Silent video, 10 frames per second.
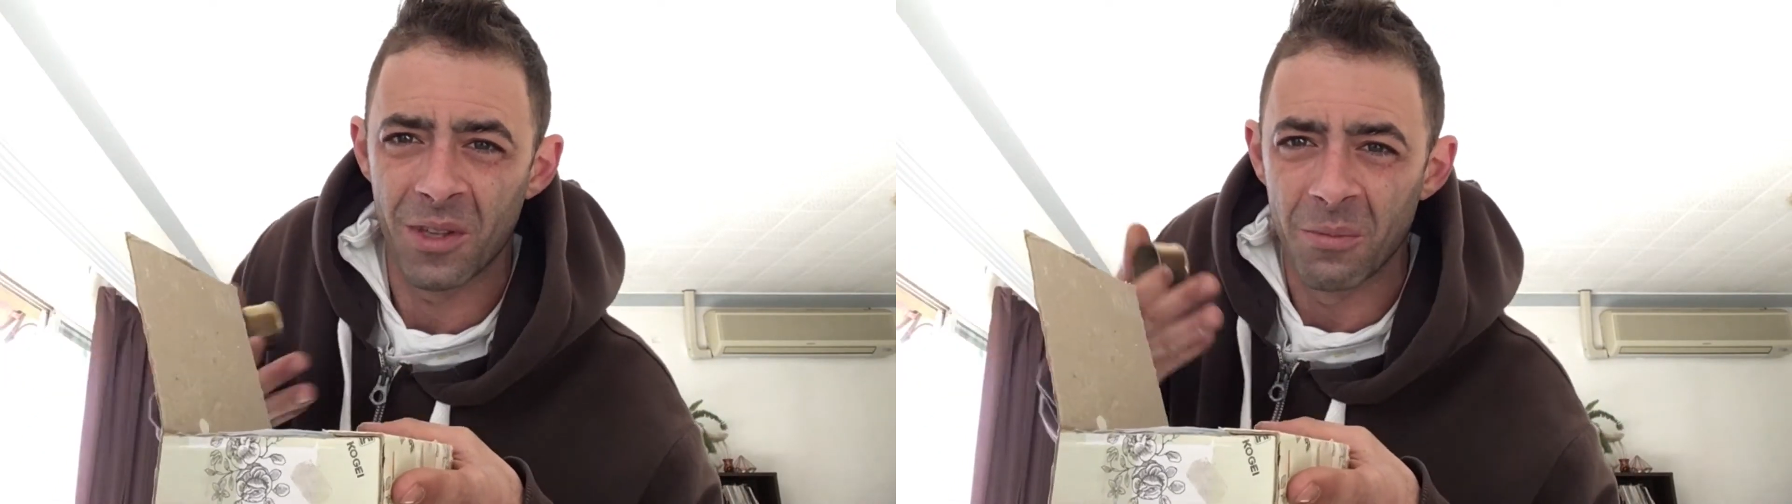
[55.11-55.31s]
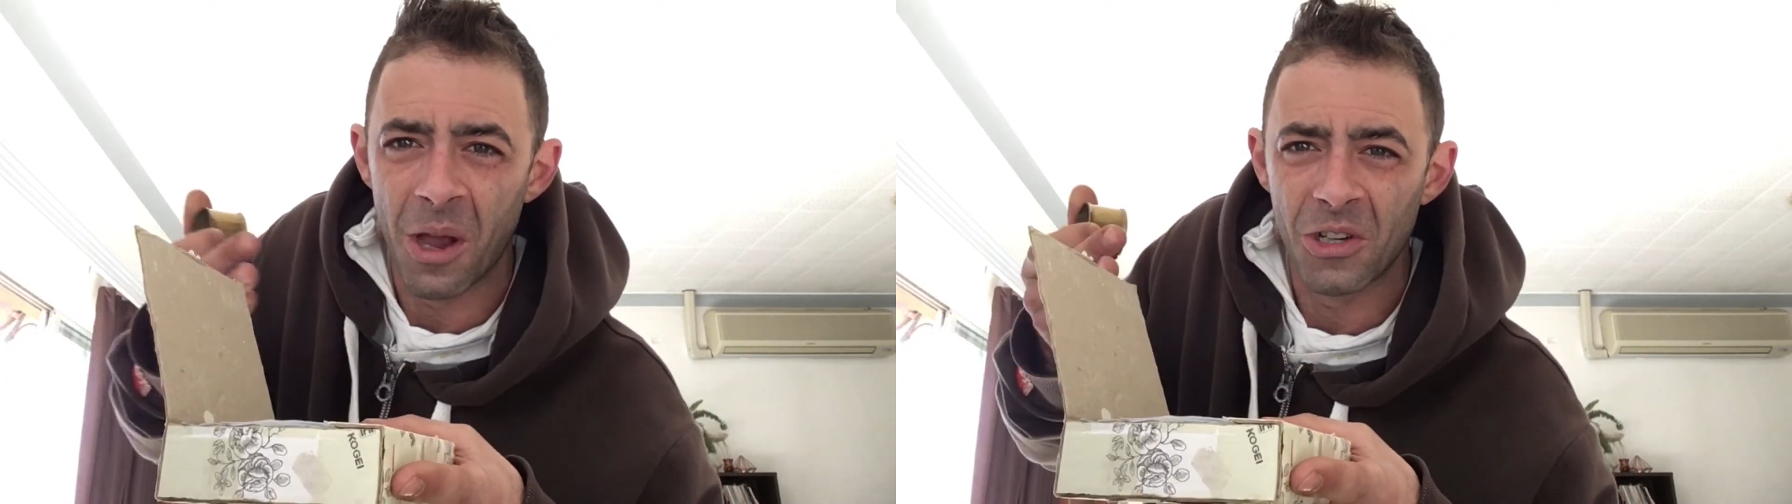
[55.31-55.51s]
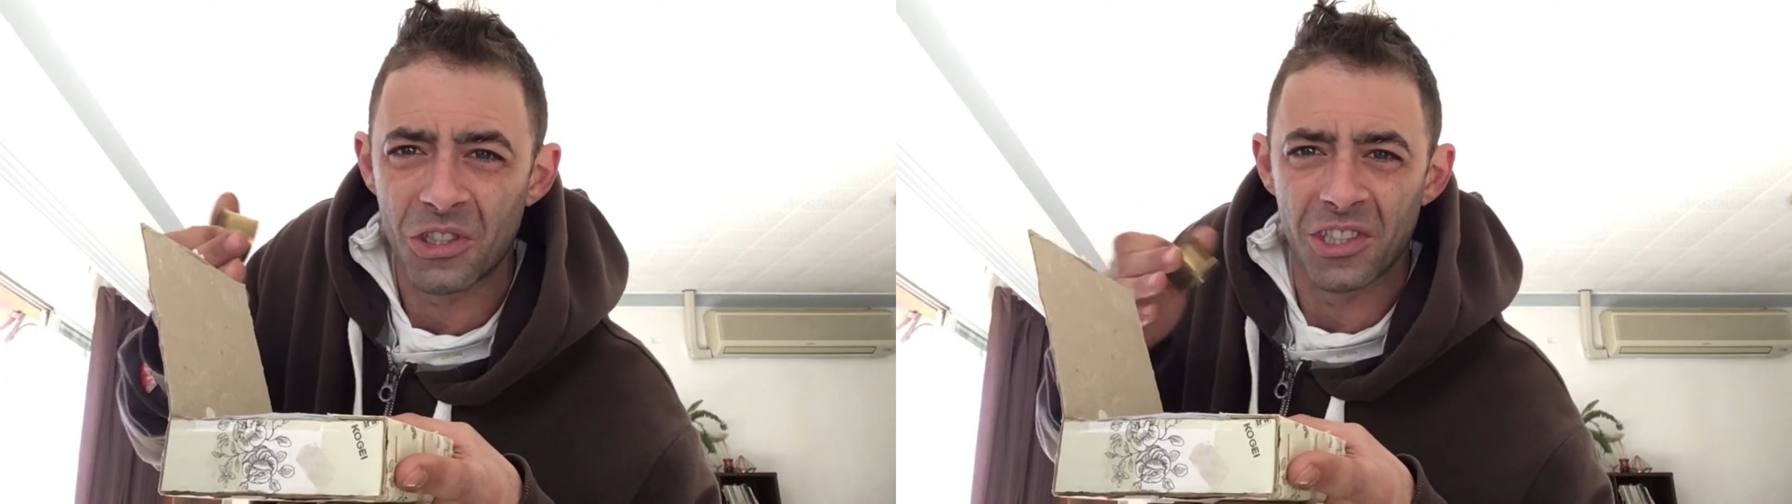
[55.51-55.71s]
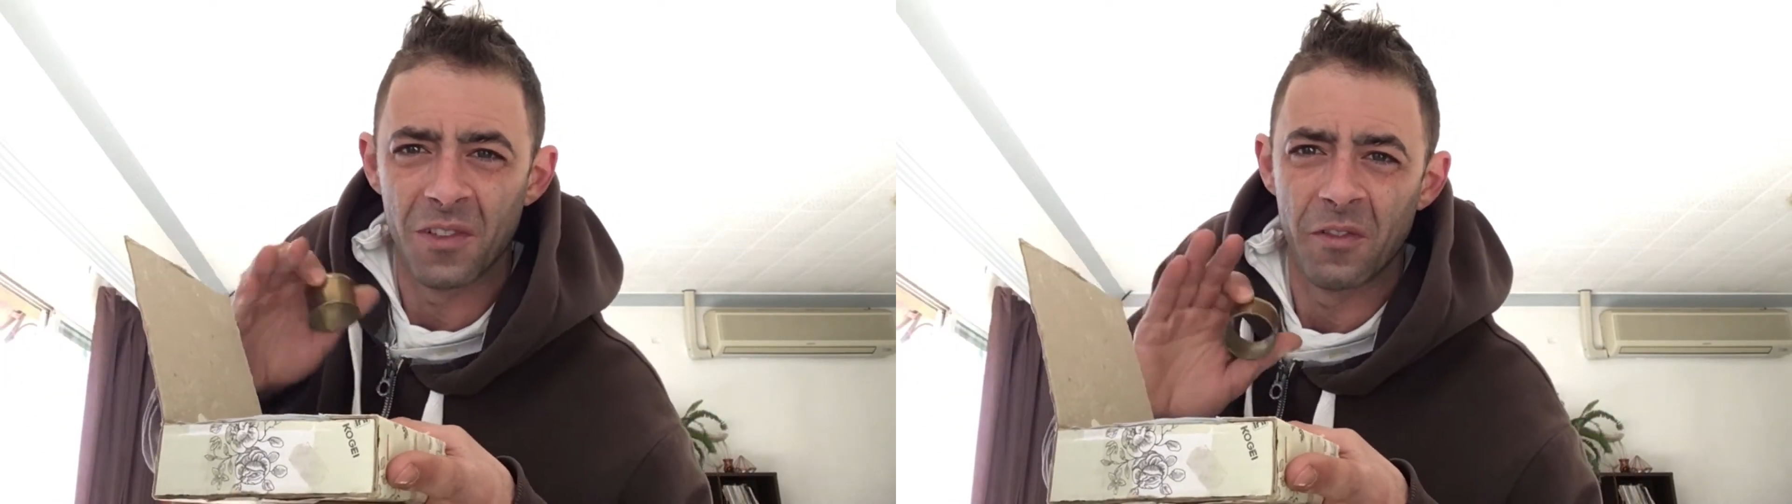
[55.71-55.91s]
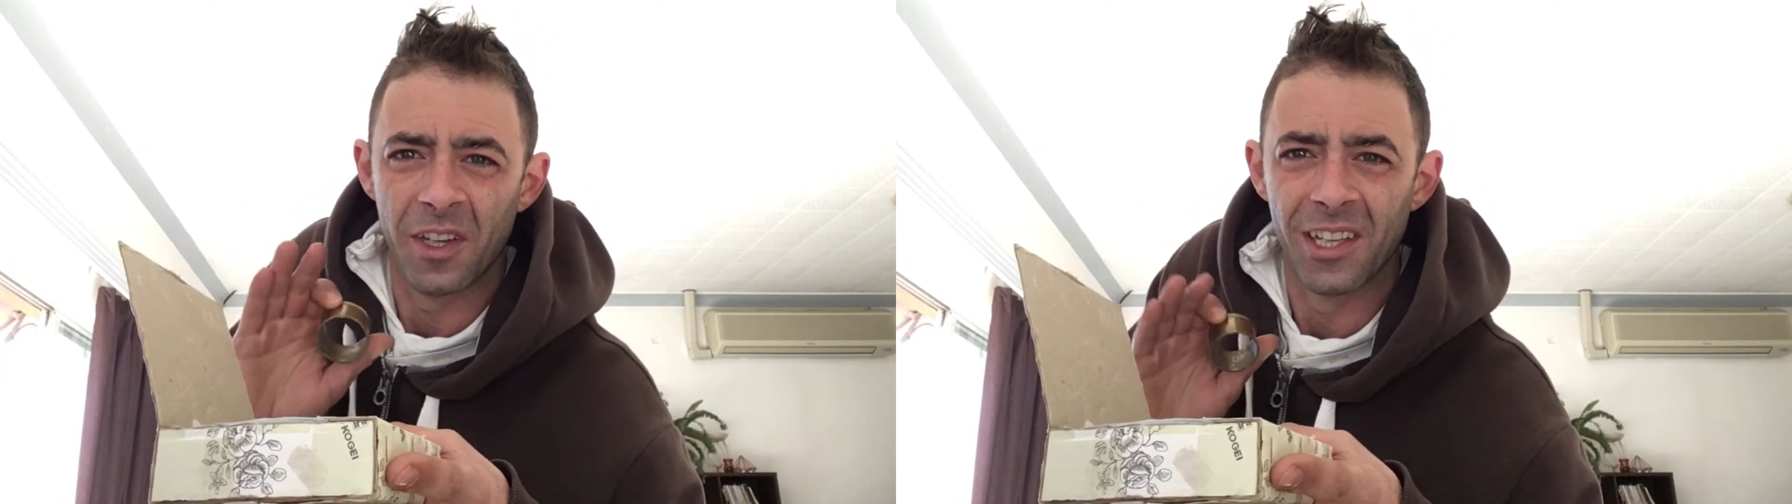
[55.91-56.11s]
emotion
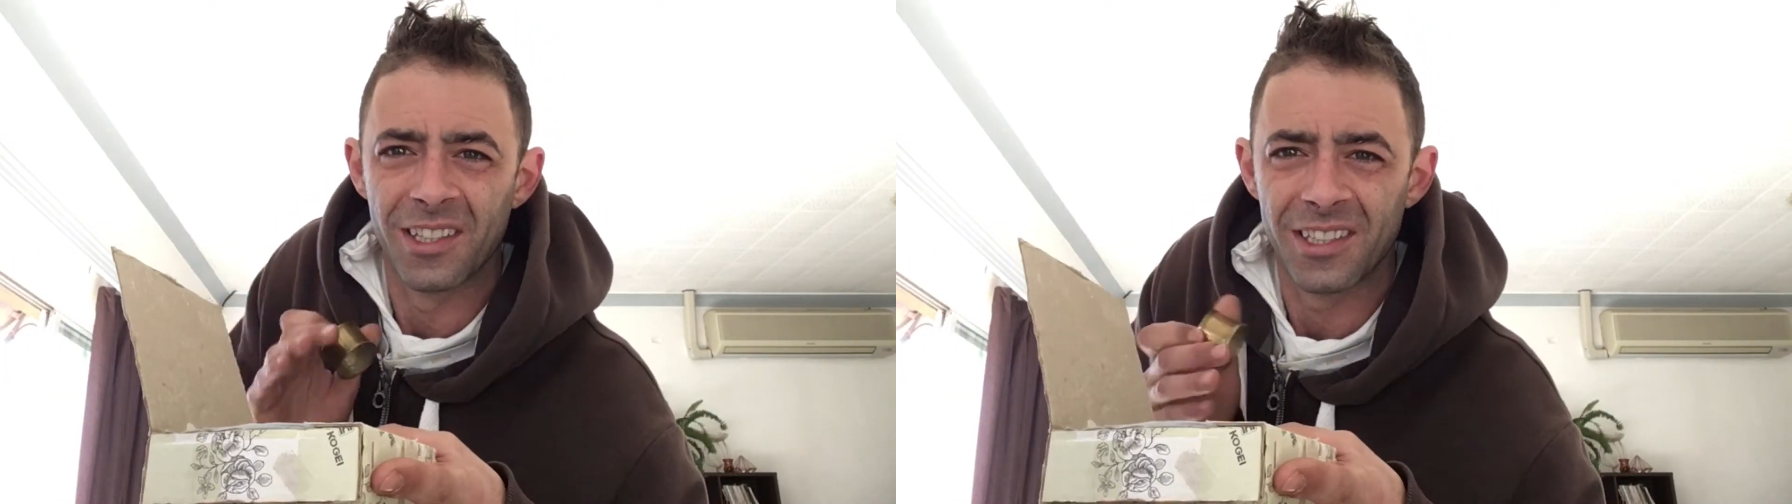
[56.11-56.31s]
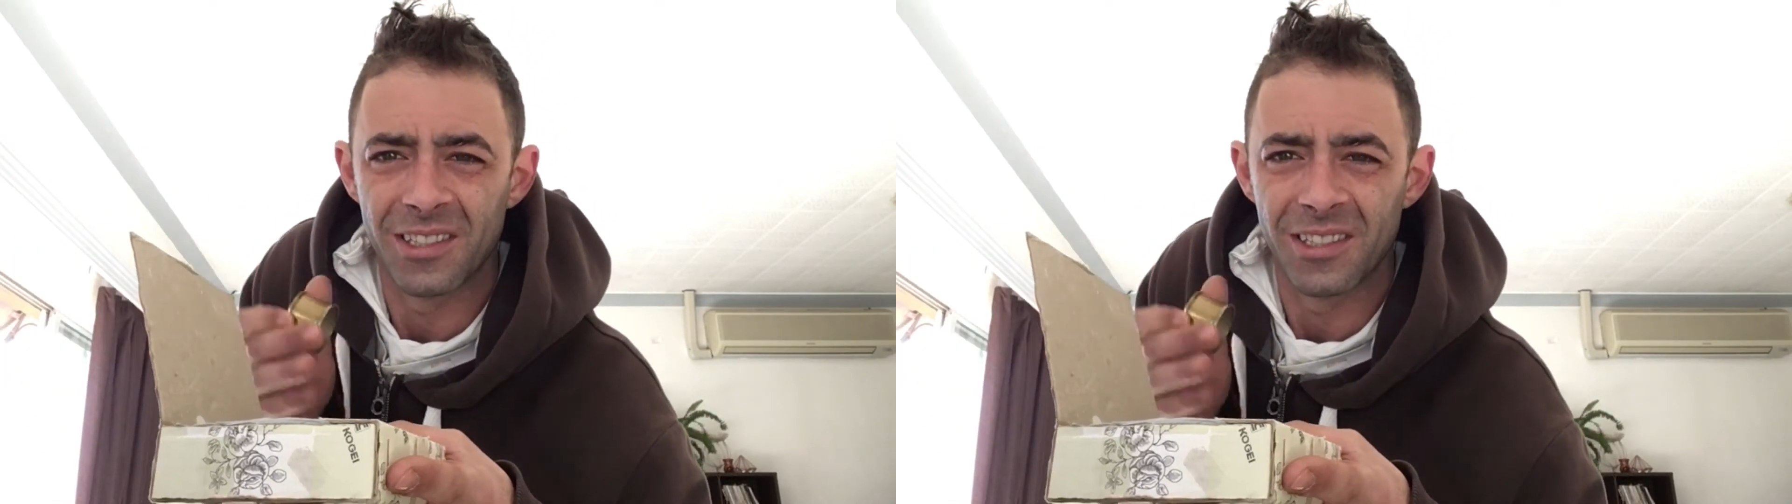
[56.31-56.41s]
and feeling